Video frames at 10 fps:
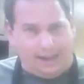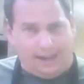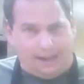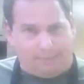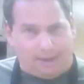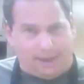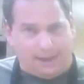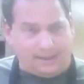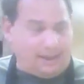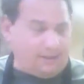eating it by
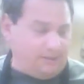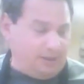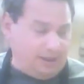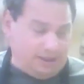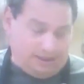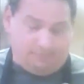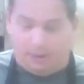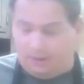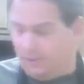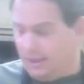itself,
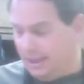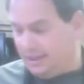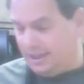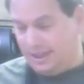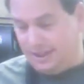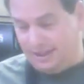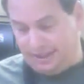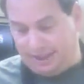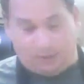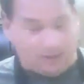but with this it